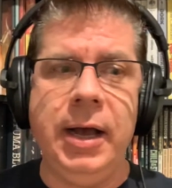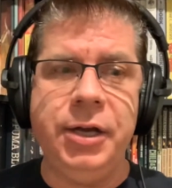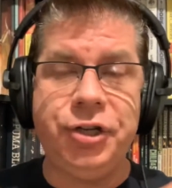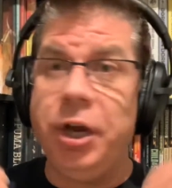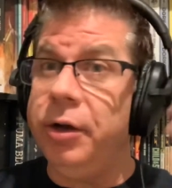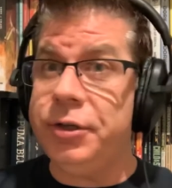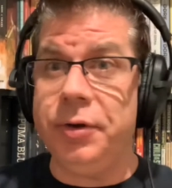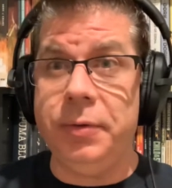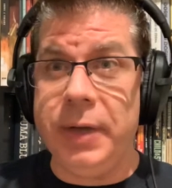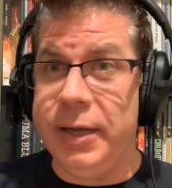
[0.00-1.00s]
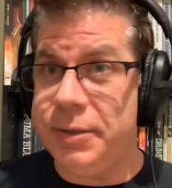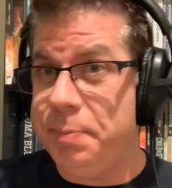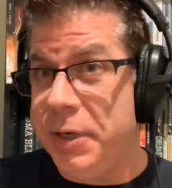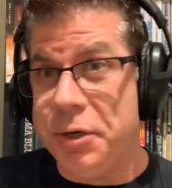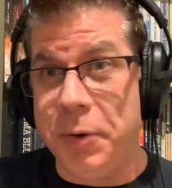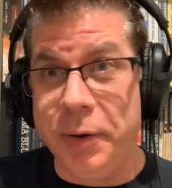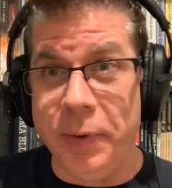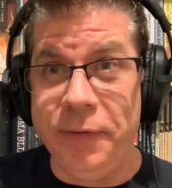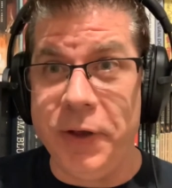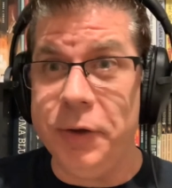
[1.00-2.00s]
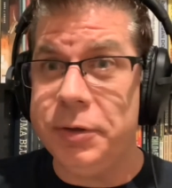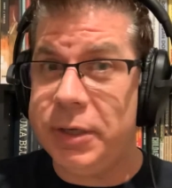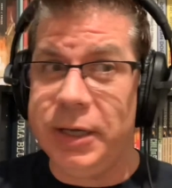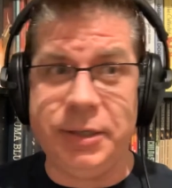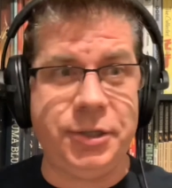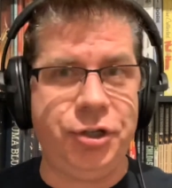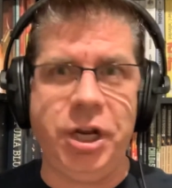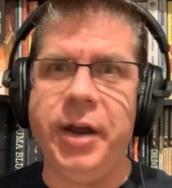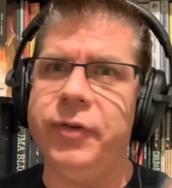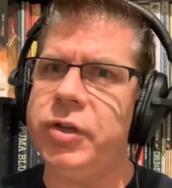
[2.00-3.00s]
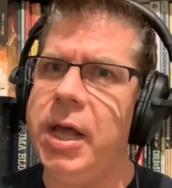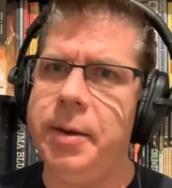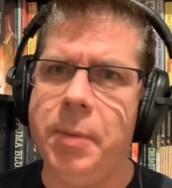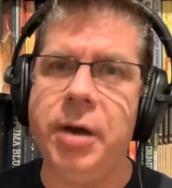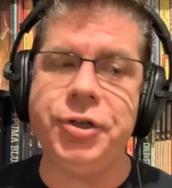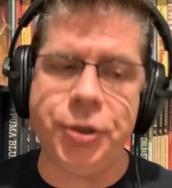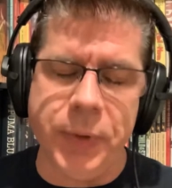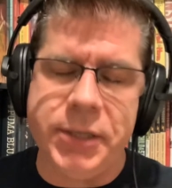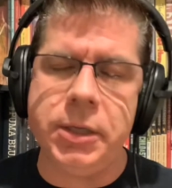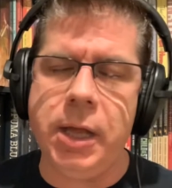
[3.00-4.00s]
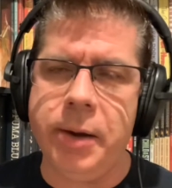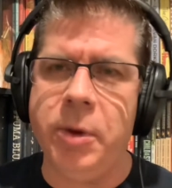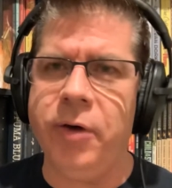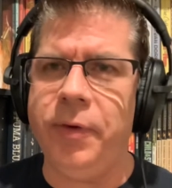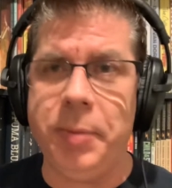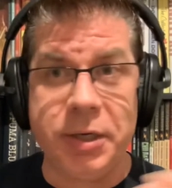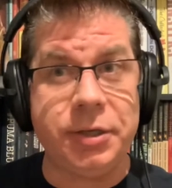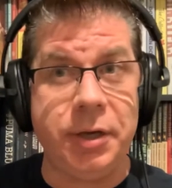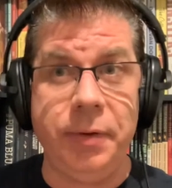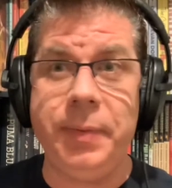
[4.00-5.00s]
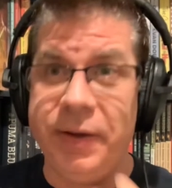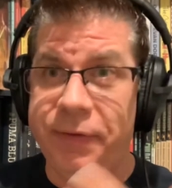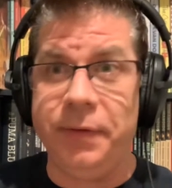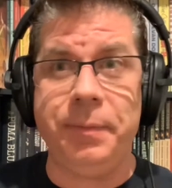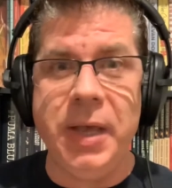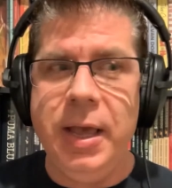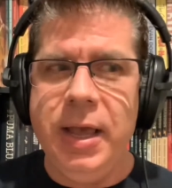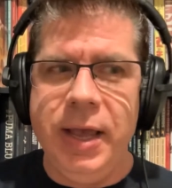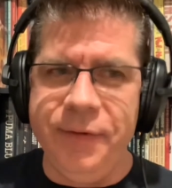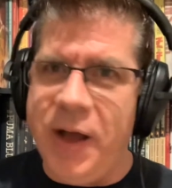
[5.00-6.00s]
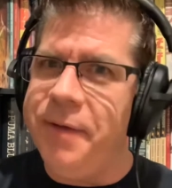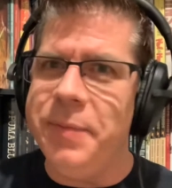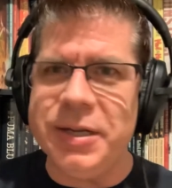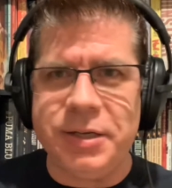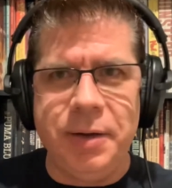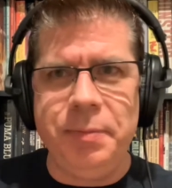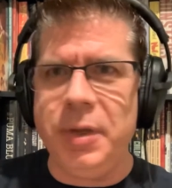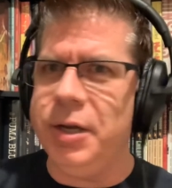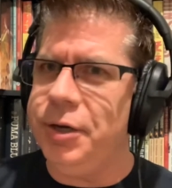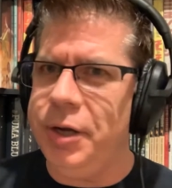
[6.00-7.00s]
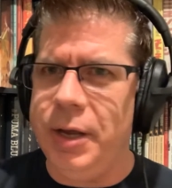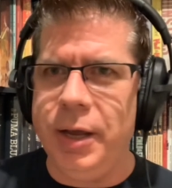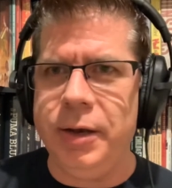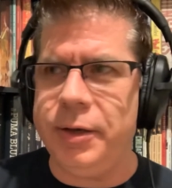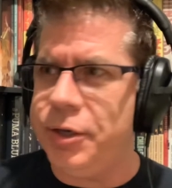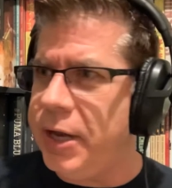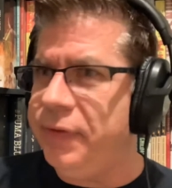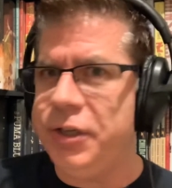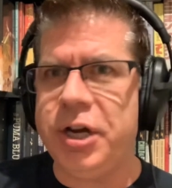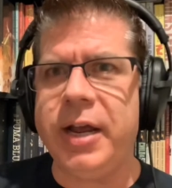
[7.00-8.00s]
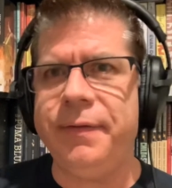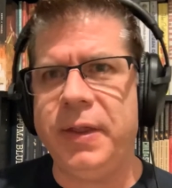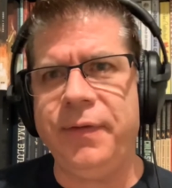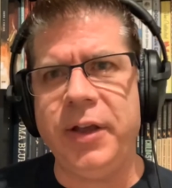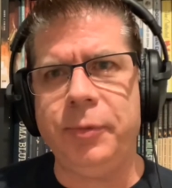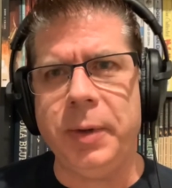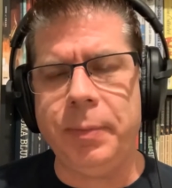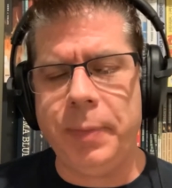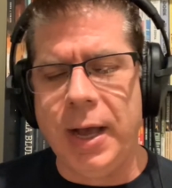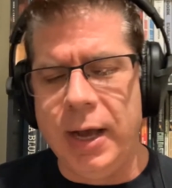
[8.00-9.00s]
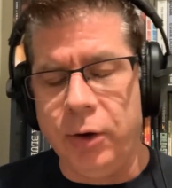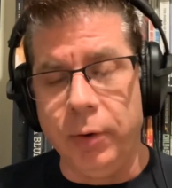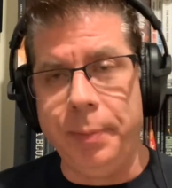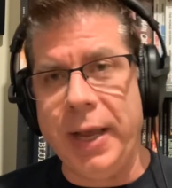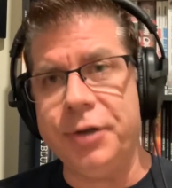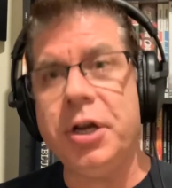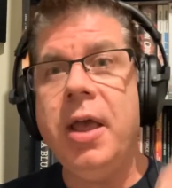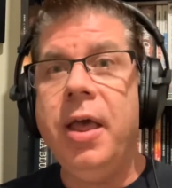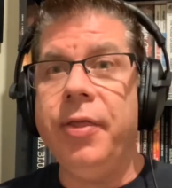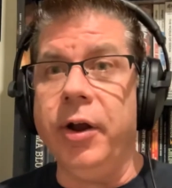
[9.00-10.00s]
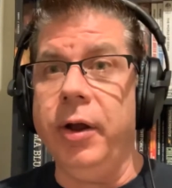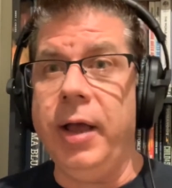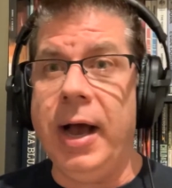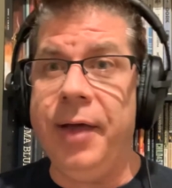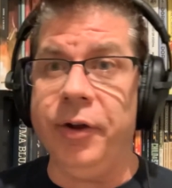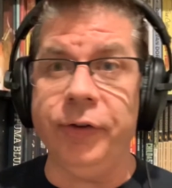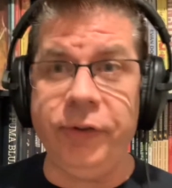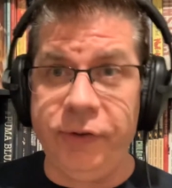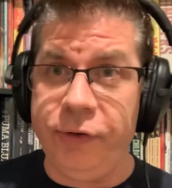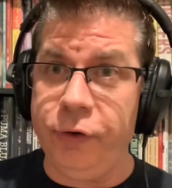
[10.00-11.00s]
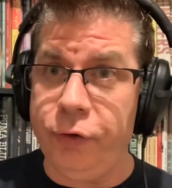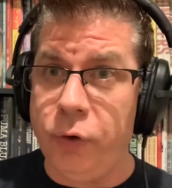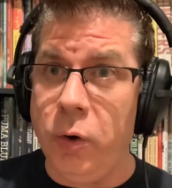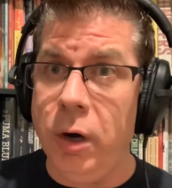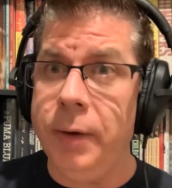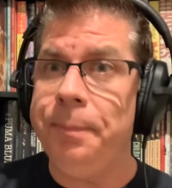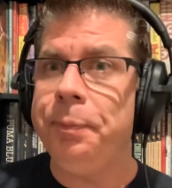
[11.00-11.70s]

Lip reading: She also has been doing reviews because she covers she reads a lot of Marvel books. So if I've missed them, you definitely check out the Facebook group page. There's a sister store